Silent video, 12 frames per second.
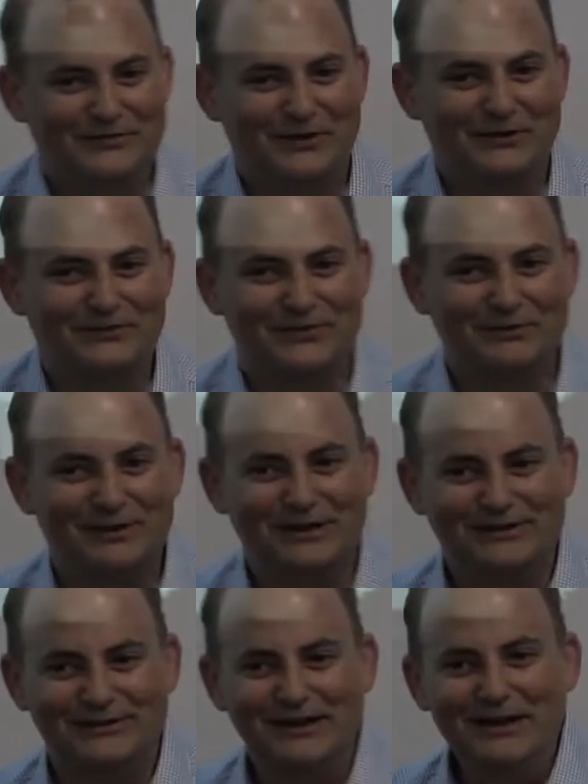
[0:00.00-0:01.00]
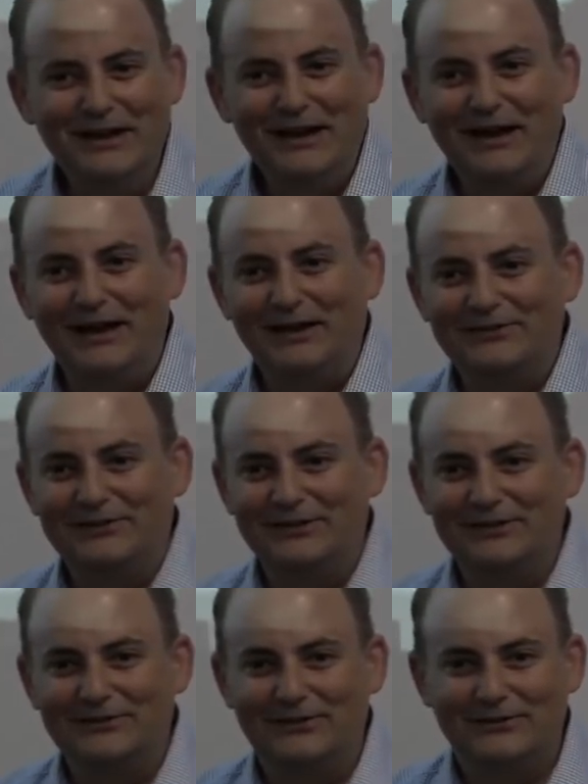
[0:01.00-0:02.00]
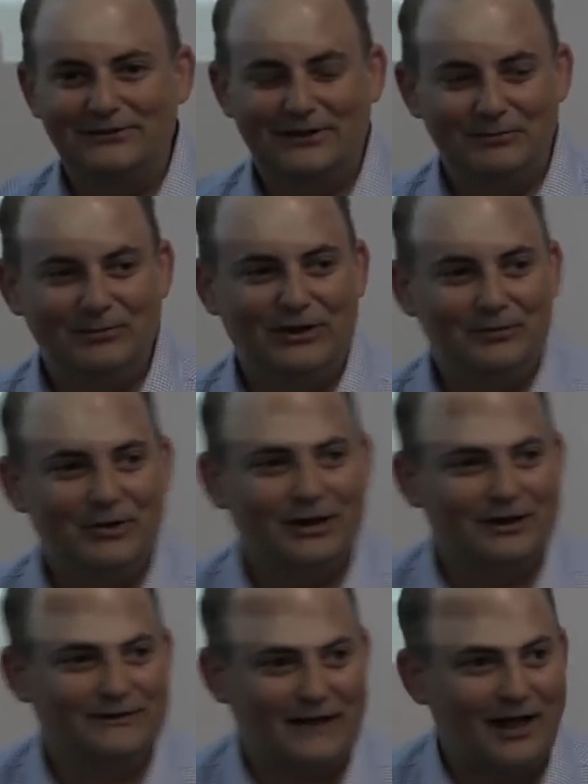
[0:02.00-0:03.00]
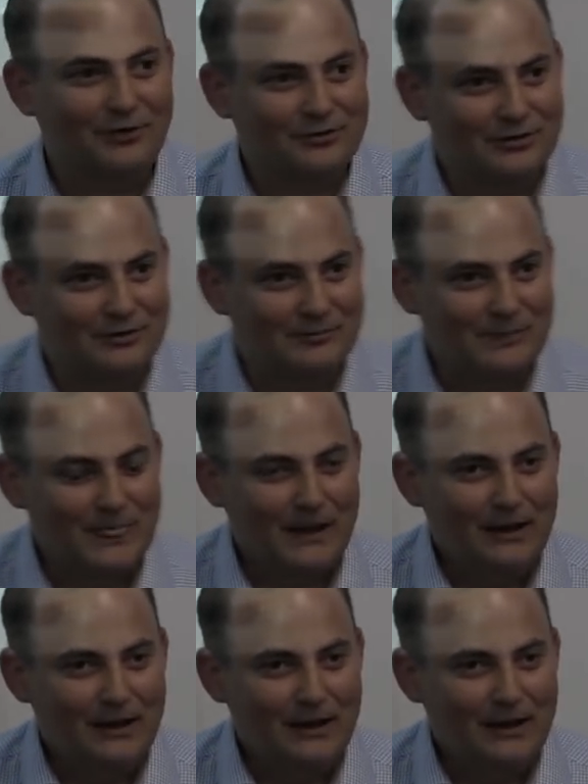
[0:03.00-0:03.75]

for a few weeks uh, to, to, to debug his algorithm.